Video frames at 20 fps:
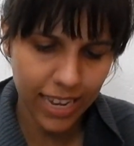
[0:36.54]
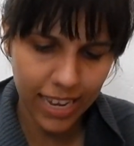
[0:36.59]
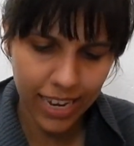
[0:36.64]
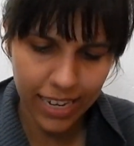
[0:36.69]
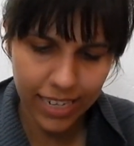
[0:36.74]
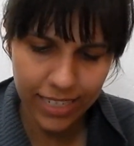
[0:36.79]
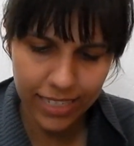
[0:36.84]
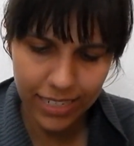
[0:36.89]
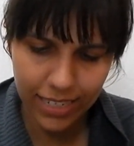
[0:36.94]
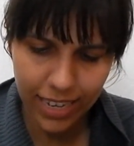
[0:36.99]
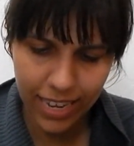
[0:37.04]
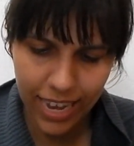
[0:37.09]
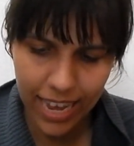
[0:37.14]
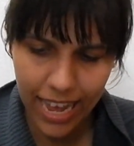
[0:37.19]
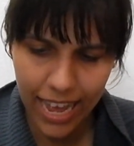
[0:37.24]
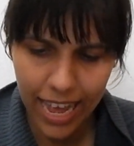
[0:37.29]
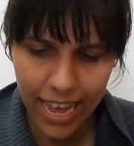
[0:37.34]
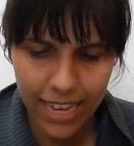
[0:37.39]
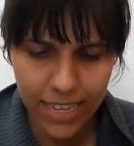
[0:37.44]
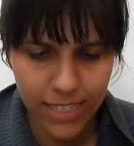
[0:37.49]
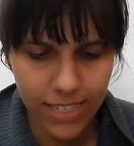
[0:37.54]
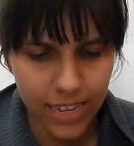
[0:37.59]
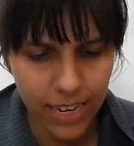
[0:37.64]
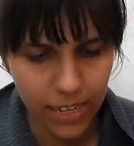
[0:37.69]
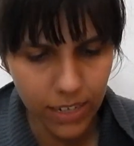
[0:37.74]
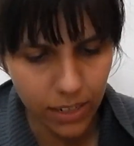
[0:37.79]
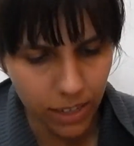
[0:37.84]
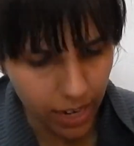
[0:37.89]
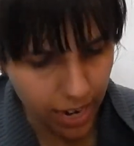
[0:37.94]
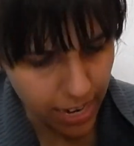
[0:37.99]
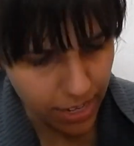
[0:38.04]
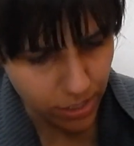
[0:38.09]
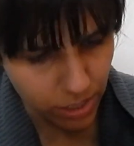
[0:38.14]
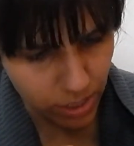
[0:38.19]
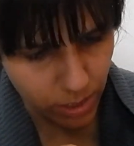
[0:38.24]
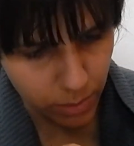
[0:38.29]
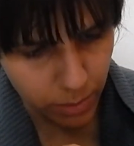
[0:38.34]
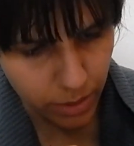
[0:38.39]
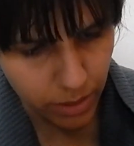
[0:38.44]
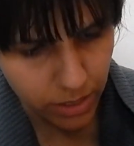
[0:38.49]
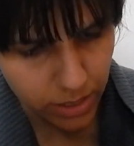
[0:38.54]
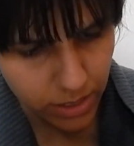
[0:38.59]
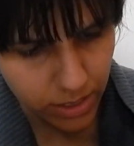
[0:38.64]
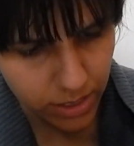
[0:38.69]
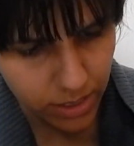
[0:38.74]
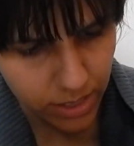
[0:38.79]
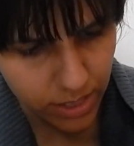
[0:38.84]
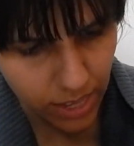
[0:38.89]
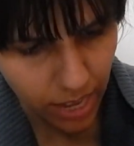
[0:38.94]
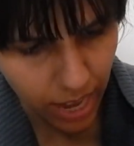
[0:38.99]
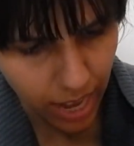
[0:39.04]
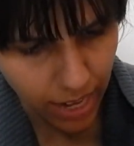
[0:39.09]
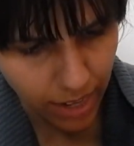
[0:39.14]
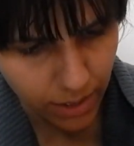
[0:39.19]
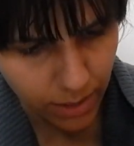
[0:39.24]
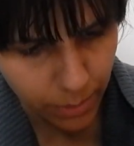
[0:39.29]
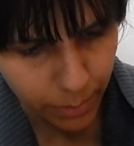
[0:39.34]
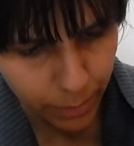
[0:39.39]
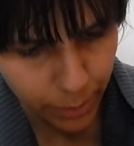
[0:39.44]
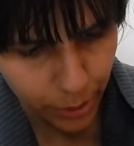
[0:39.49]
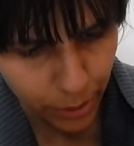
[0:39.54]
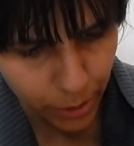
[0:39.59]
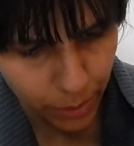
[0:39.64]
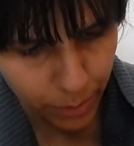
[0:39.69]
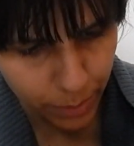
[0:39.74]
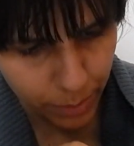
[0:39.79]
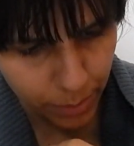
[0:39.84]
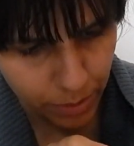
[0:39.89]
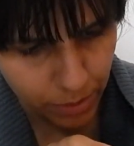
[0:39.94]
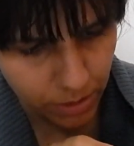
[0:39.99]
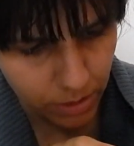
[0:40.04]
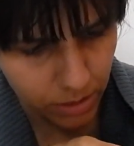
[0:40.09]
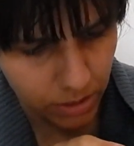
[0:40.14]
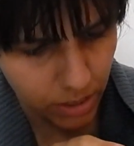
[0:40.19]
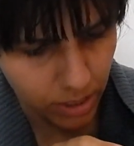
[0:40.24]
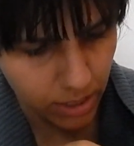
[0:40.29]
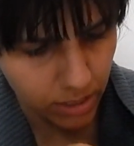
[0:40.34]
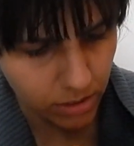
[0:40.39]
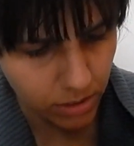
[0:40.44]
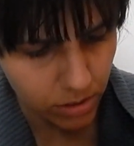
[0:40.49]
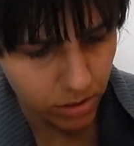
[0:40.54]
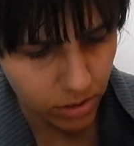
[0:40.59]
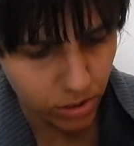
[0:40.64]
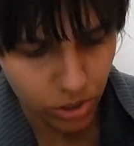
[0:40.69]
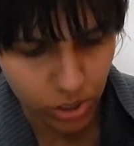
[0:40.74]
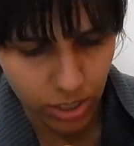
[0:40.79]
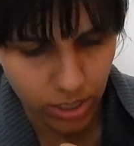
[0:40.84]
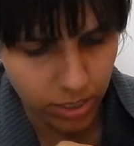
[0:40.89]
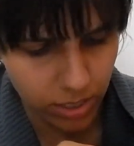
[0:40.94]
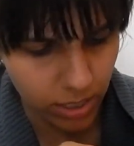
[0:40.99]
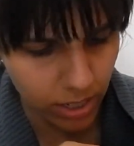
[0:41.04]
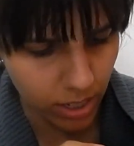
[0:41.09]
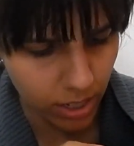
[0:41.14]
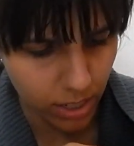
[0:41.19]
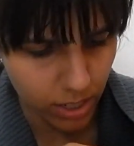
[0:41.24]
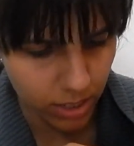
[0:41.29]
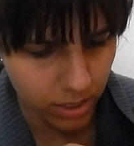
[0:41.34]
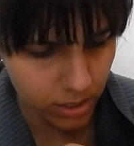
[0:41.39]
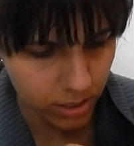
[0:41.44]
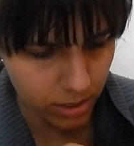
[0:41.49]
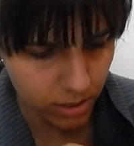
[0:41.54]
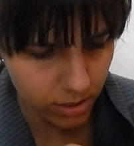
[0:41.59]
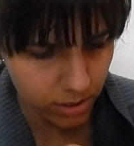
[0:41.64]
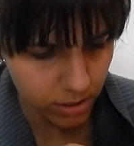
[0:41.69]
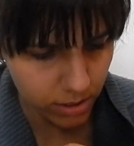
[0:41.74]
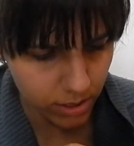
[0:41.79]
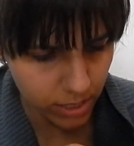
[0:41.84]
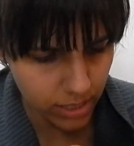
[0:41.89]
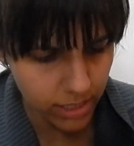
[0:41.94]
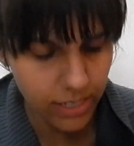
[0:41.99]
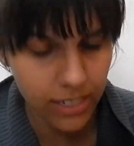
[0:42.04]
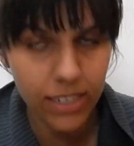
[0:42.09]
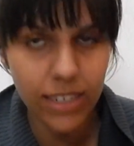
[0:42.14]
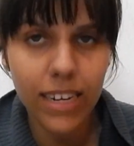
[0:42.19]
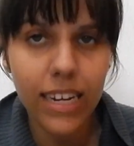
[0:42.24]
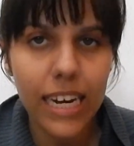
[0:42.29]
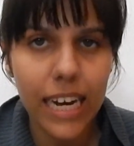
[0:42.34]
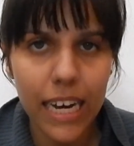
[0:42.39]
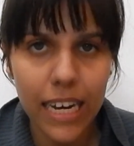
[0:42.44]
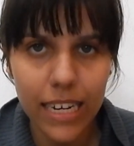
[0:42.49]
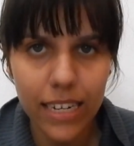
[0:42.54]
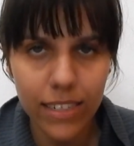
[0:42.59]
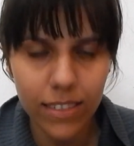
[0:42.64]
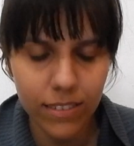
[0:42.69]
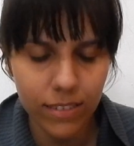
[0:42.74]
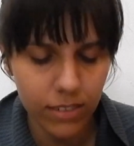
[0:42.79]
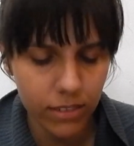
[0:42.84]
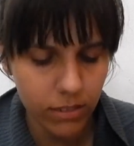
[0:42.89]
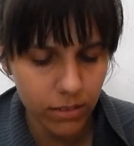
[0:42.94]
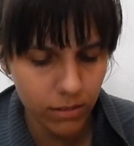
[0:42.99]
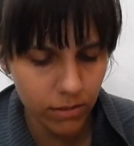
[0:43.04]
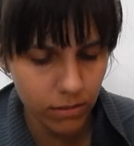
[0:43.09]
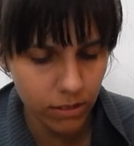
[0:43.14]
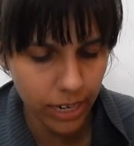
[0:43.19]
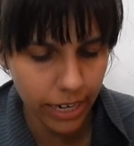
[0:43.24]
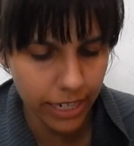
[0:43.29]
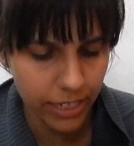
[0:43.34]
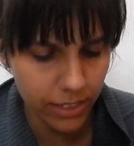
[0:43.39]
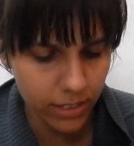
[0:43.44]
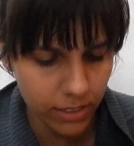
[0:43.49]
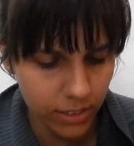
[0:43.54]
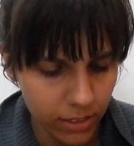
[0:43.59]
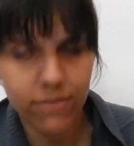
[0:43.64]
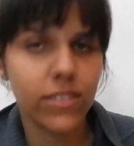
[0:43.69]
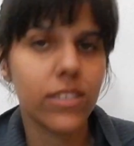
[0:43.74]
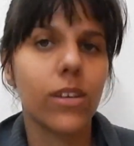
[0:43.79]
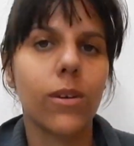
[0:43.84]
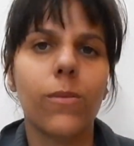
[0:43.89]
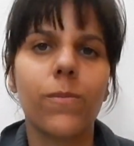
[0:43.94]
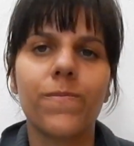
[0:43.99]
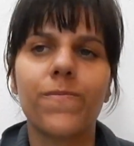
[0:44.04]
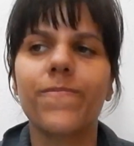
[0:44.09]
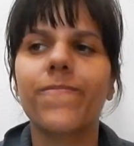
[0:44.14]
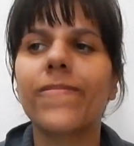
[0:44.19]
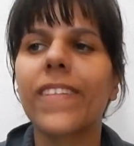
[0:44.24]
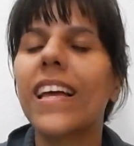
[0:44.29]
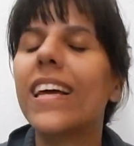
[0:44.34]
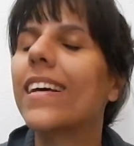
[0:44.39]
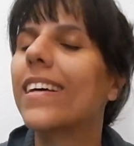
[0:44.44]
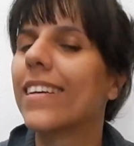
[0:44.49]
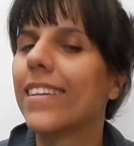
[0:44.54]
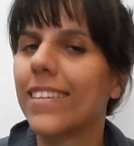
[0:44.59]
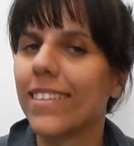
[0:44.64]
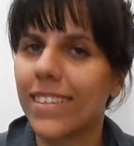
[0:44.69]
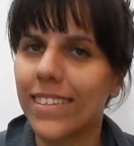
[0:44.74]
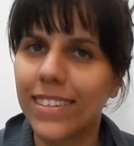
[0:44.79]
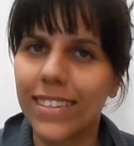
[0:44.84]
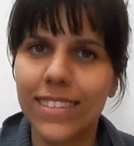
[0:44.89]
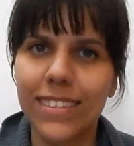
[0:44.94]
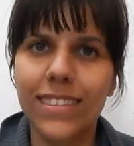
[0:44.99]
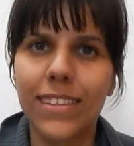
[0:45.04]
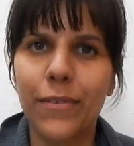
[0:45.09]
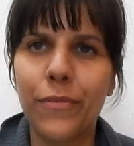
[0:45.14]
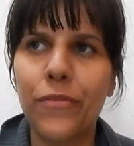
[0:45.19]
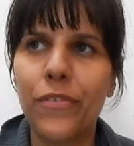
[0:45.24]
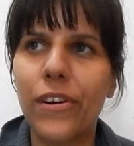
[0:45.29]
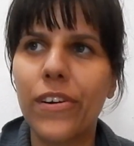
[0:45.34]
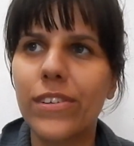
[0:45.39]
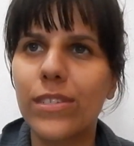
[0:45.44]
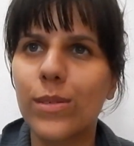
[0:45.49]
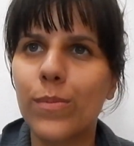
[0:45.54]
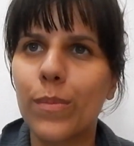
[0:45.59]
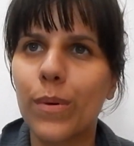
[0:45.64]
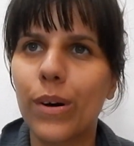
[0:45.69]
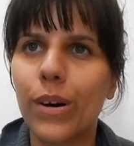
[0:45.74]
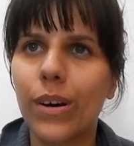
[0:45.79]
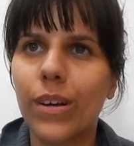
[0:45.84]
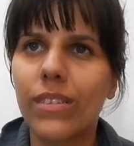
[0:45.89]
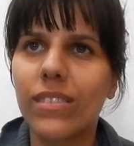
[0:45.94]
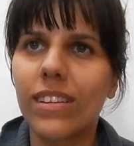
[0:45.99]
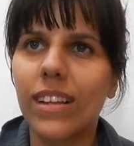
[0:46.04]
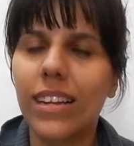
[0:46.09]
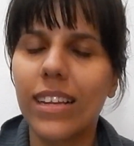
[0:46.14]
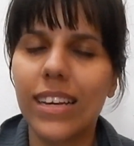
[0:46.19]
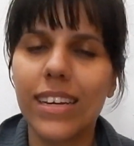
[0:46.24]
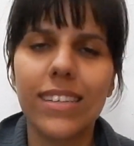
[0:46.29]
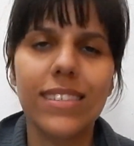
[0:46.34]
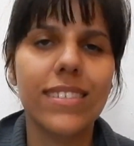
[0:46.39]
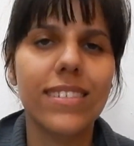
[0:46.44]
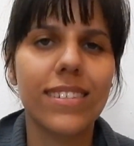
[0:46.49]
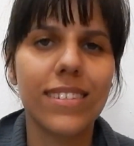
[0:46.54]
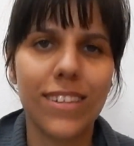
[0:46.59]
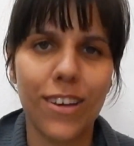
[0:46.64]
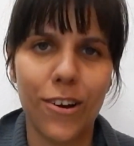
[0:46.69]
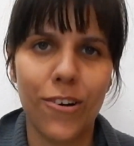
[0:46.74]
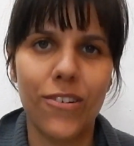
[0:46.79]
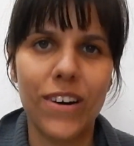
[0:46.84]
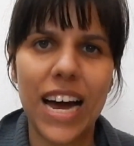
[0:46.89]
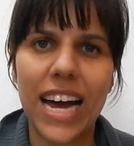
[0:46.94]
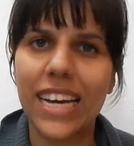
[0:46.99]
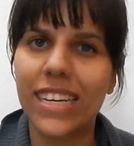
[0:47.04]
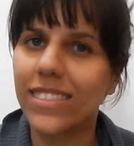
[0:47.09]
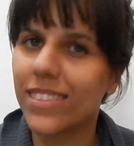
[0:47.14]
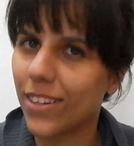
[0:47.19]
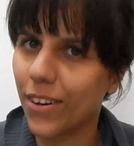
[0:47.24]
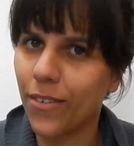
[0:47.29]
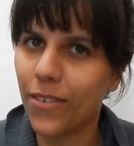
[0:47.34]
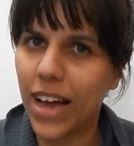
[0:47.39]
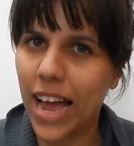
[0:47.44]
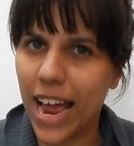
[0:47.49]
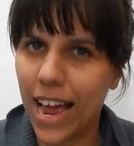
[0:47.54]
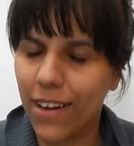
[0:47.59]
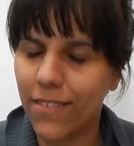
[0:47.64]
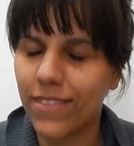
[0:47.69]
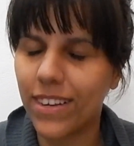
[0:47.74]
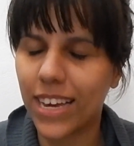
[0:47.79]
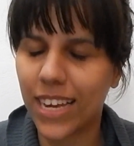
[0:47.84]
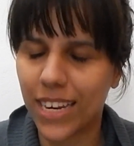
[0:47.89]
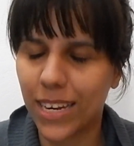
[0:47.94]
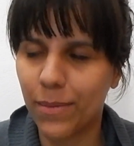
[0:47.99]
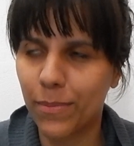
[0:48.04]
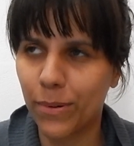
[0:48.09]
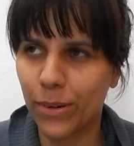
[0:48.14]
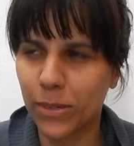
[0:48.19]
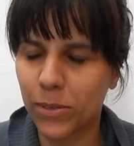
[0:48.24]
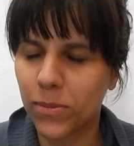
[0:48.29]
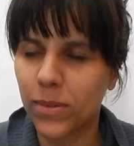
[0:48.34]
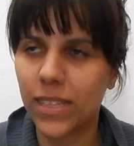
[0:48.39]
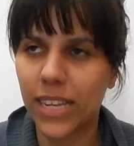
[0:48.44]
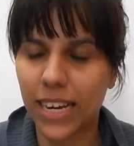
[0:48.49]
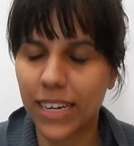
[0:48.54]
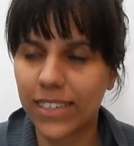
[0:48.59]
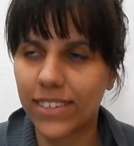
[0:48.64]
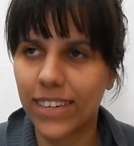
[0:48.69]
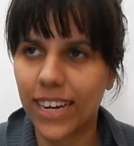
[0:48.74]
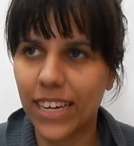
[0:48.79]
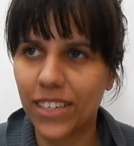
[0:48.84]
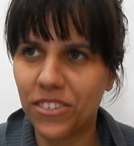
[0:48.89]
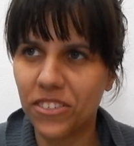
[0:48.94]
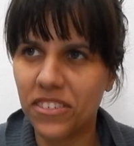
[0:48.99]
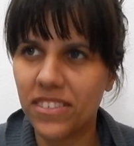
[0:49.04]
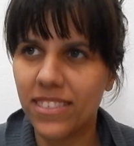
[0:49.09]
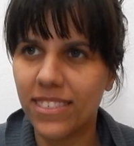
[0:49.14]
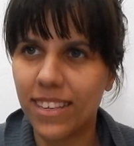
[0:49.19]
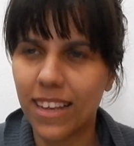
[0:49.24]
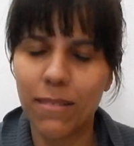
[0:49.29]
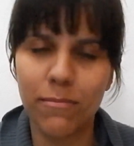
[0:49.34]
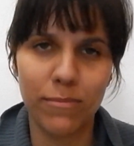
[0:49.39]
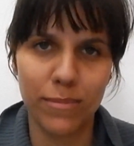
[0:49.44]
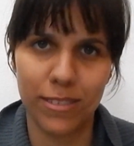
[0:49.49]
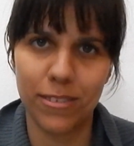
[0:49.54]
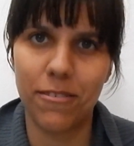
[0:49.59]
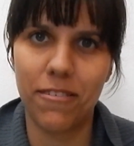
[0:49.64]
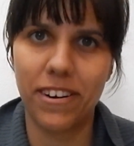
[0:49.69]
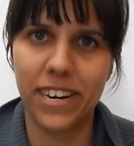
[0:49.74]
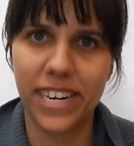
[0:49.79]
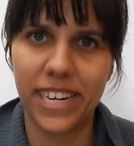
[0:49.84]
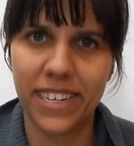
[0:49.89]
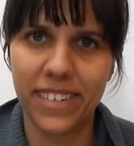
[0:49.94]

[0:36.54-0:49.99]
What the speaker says: kind of has decorated edges, but it's not on purpose. It's just because they didn't cut it right. So, the first book on the list, no, I don't have any books with decorated edges. I'm sorry.